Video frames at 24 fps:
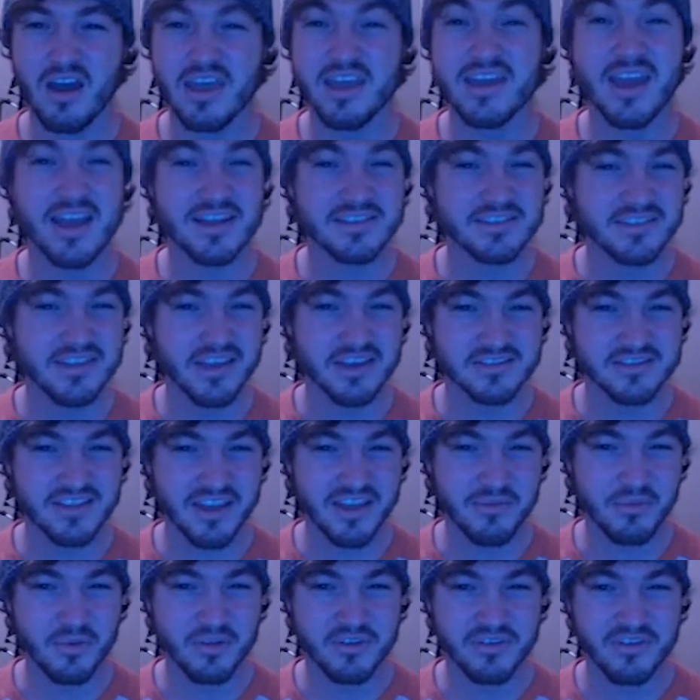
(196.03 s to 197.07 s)
he gains 1,000
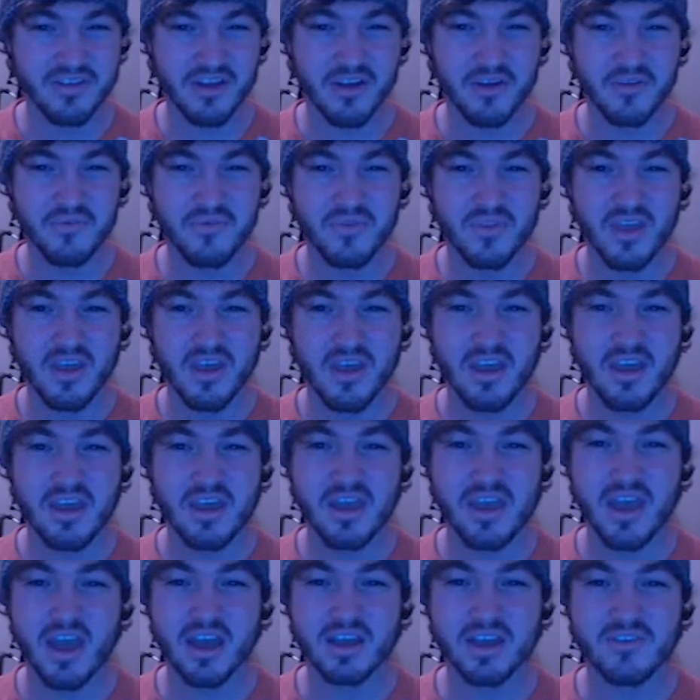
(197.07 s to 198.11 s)
life points now.
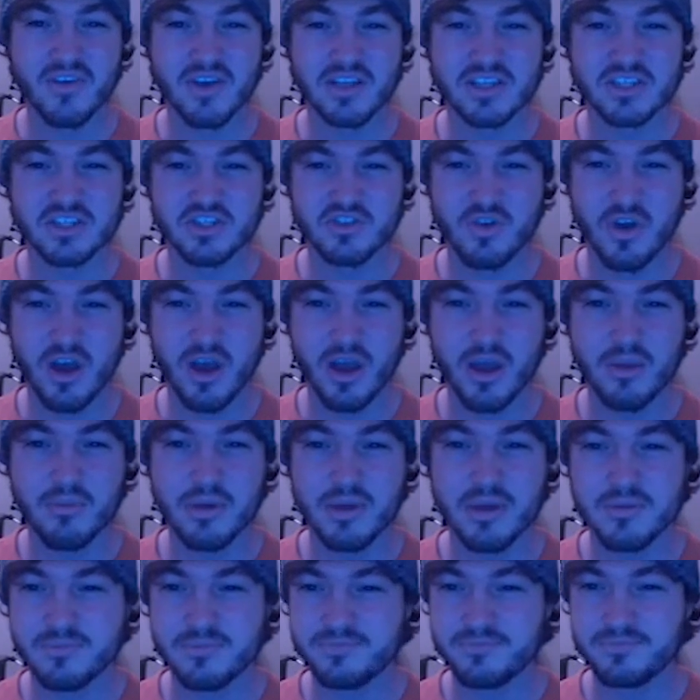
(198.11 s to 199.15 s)
He activates
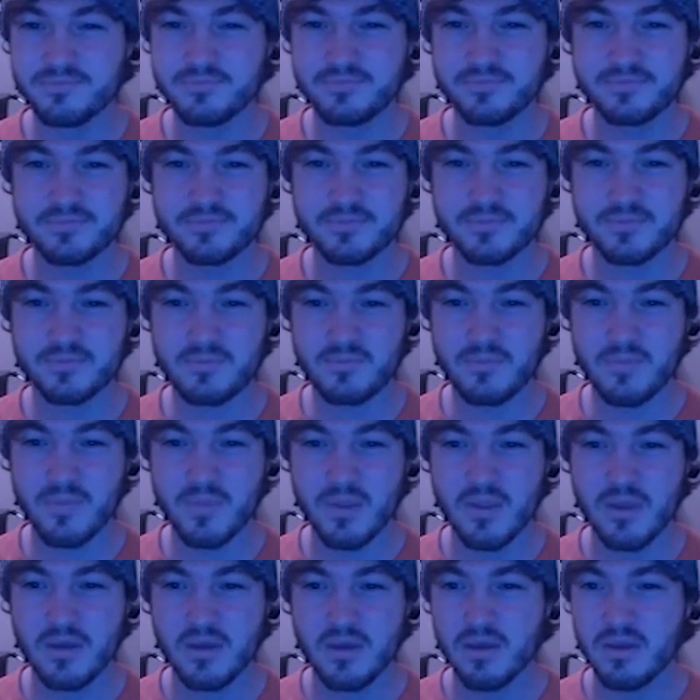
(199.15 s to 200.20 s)
Tribe.
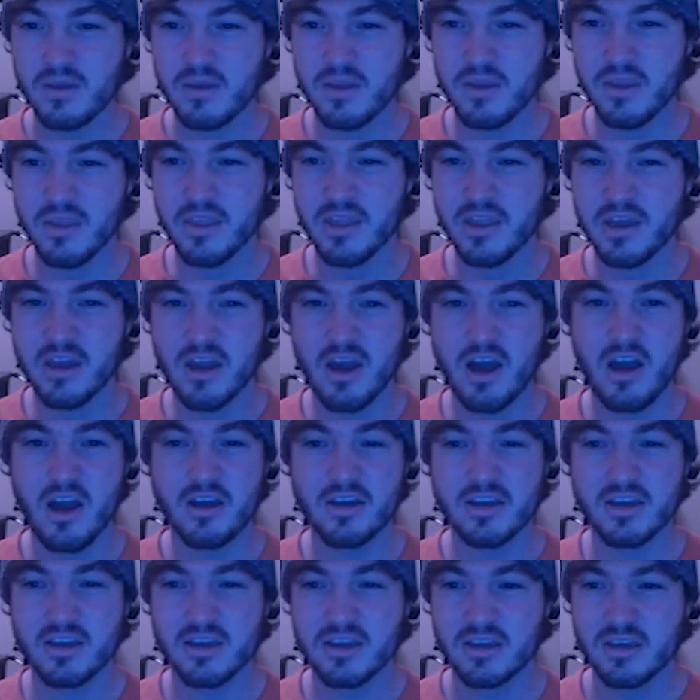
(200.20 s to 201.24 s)
The
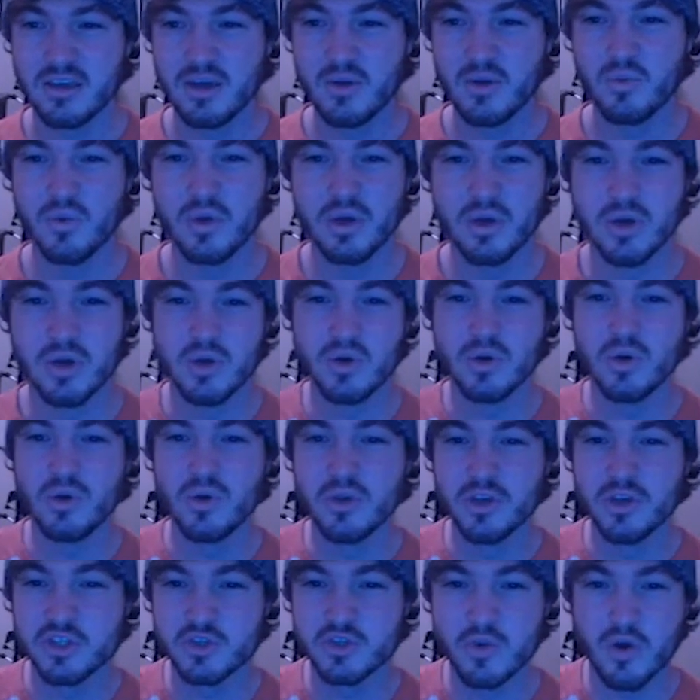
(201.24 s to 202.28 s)
knock
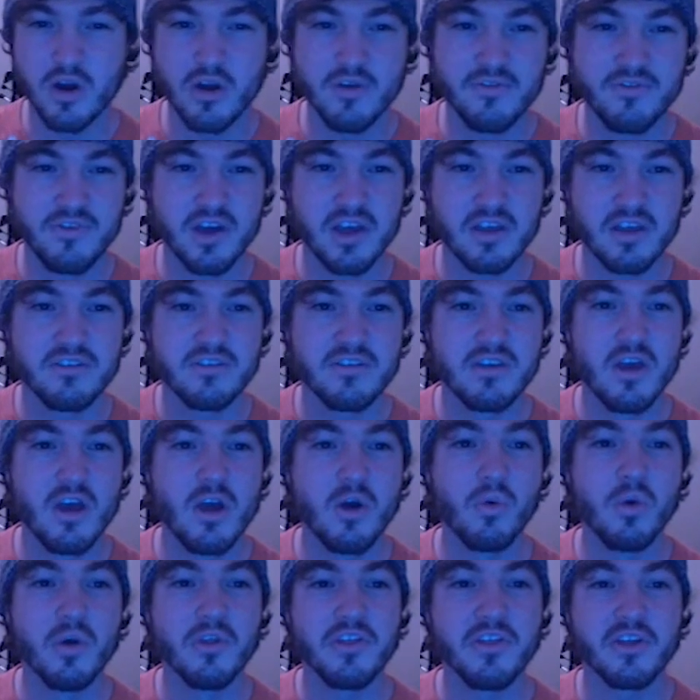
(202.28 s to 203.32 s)
will destroy our faiths.
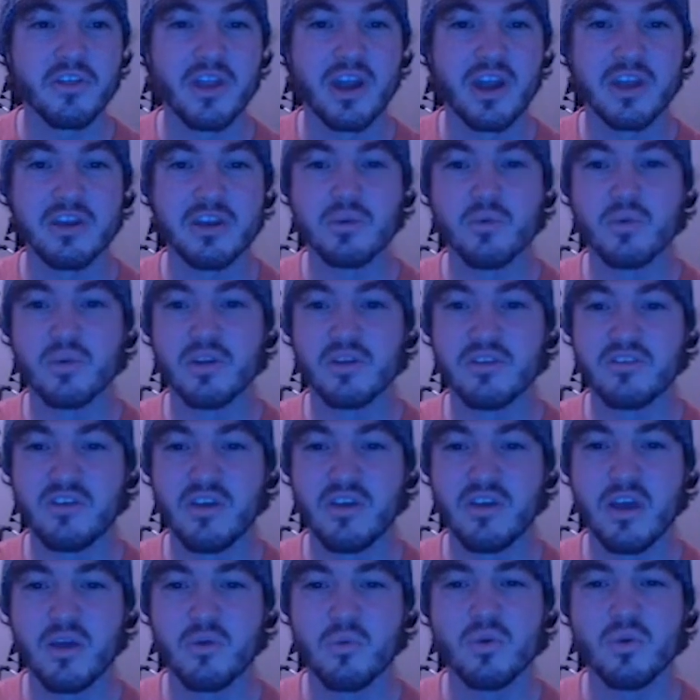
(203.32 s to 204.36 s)
One thing that I do want to
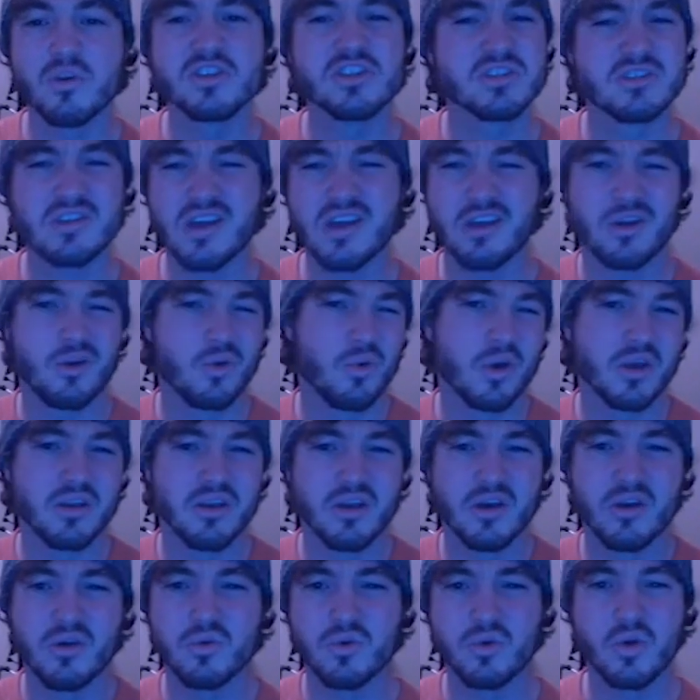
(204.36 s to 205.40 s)
say, one just kind of quick
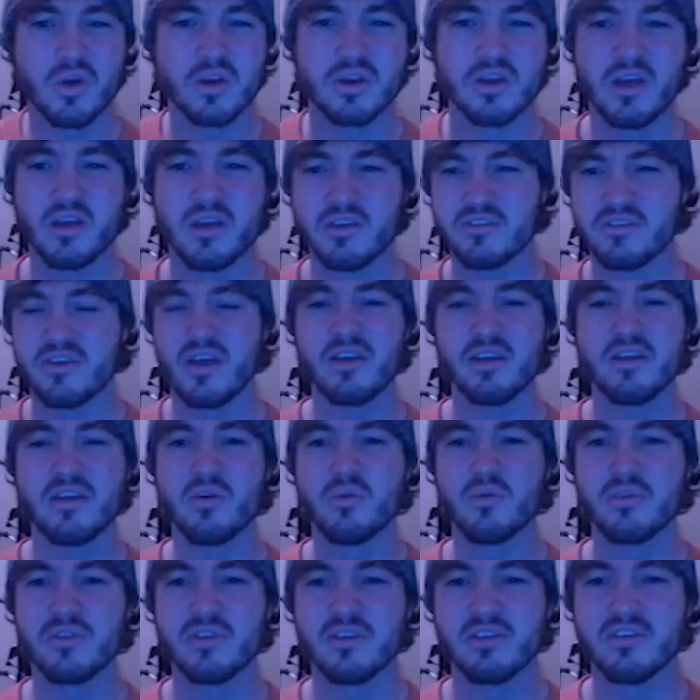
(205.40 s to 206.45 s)
side
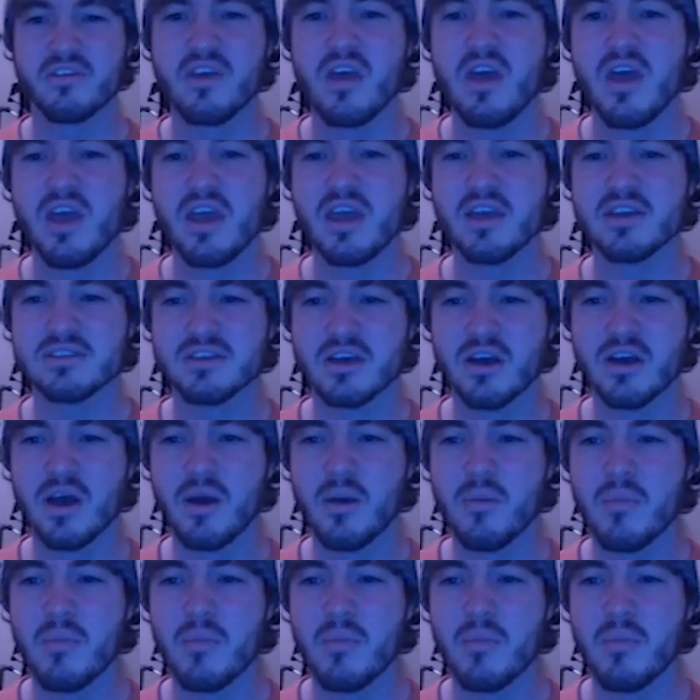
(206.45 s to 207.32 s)
note with this is